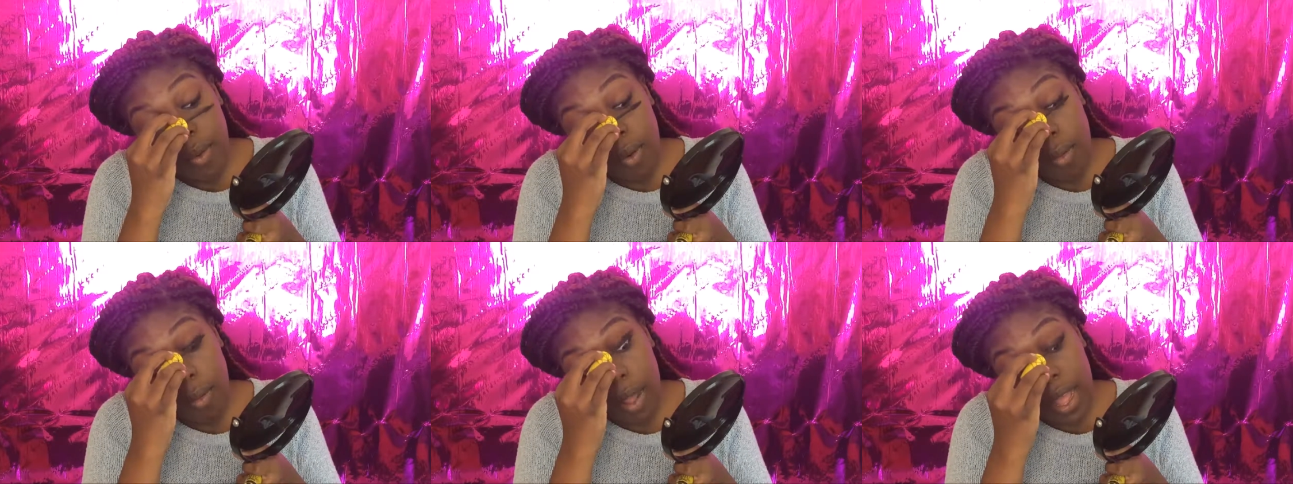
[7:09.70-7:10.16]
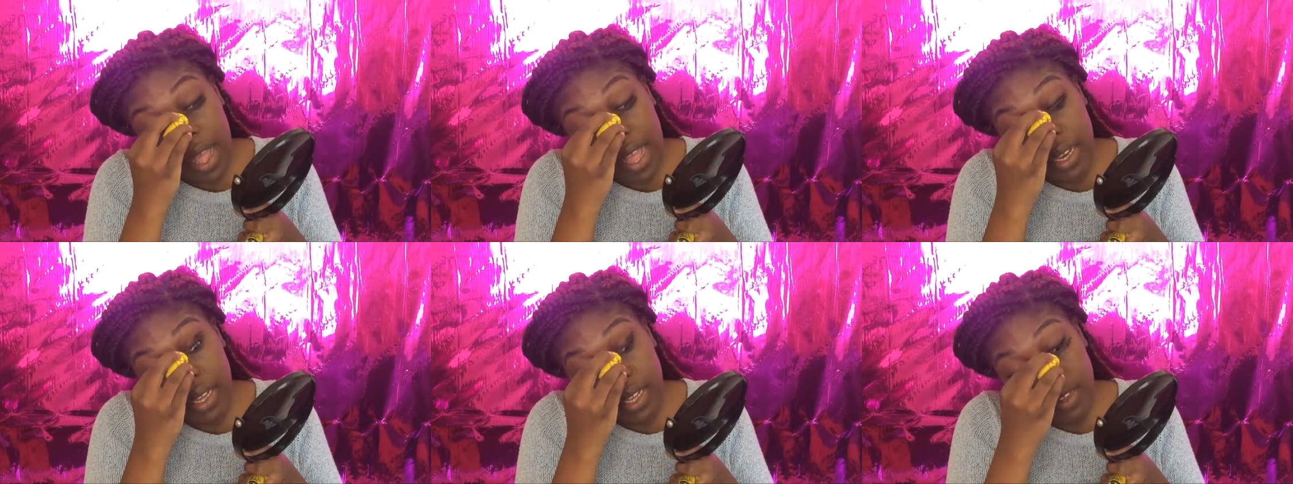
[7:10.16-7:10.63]
on my
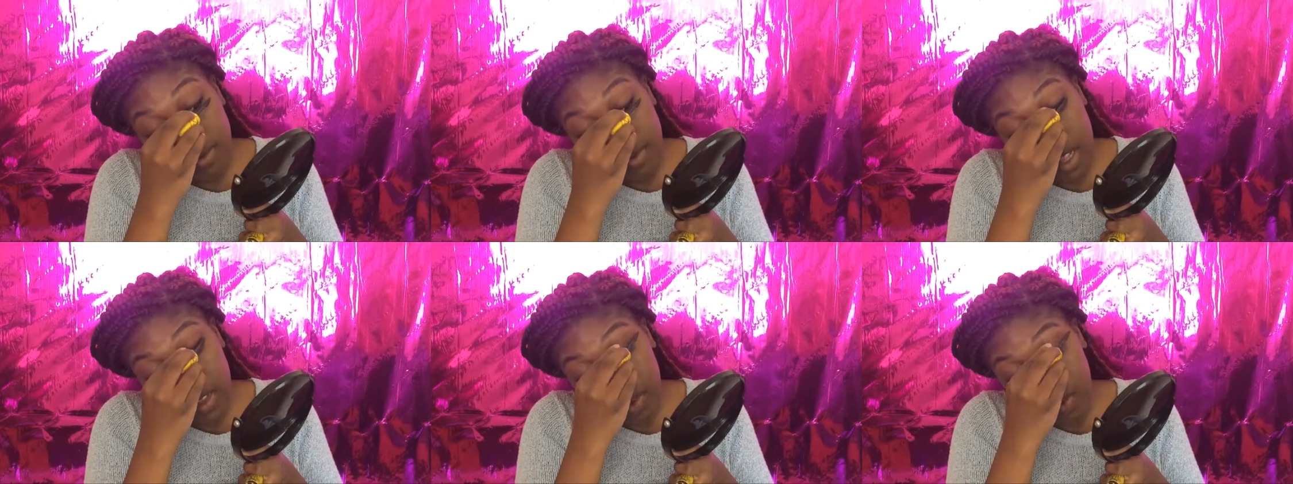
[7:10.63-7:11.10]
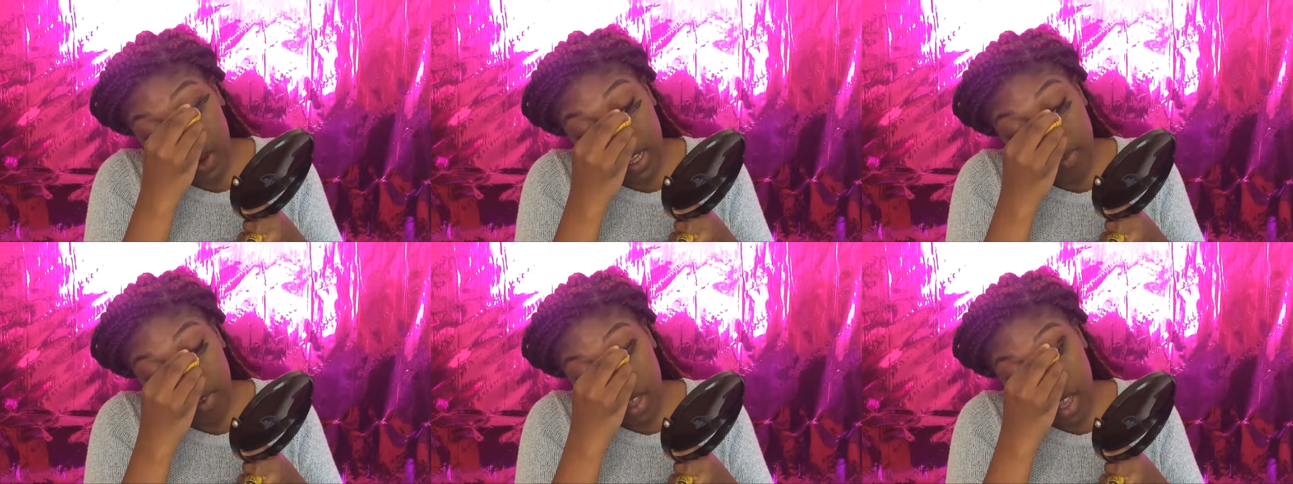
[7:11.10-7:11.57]
eyelids sometimes I
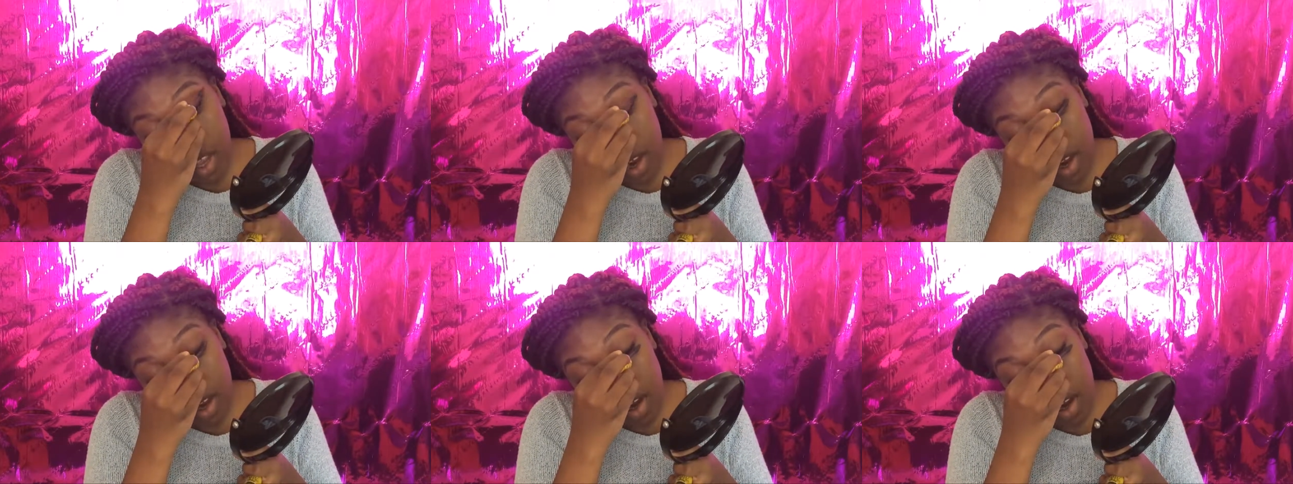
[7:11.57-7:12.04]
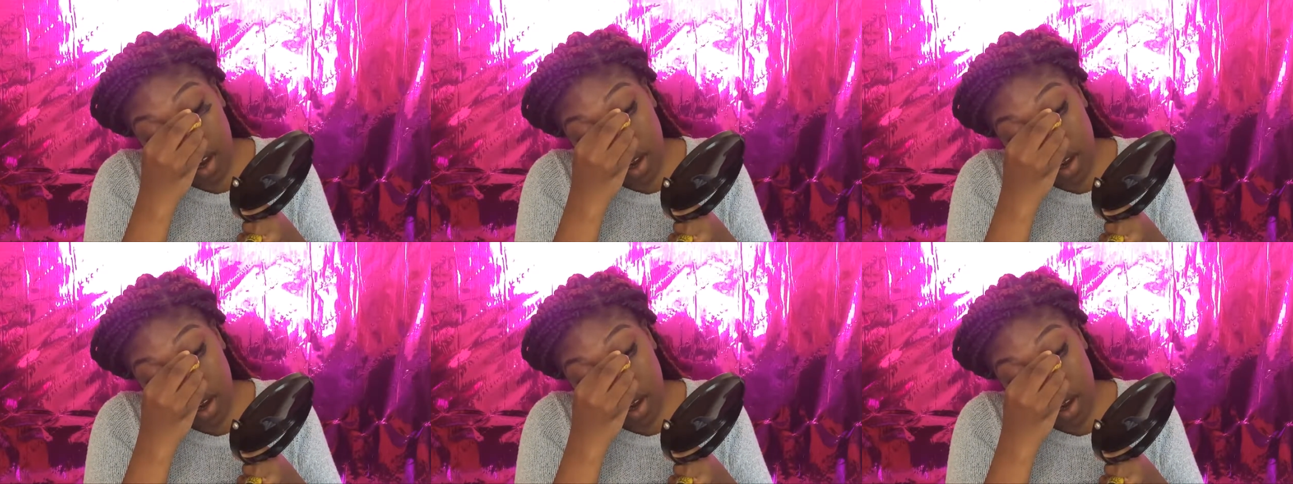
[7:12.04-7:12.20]
wouldn't even care